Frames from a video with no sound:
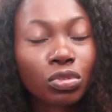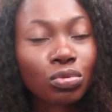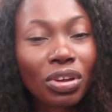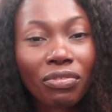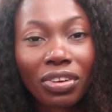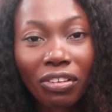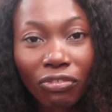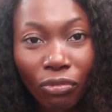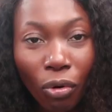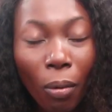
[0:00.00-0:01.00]

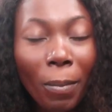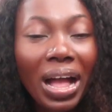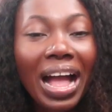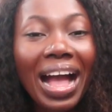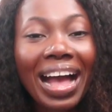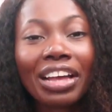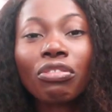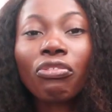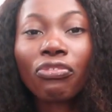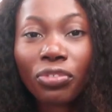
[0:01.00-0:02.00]
whatsoever form
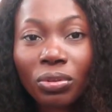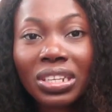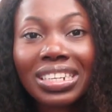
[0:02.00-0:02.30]
and you feel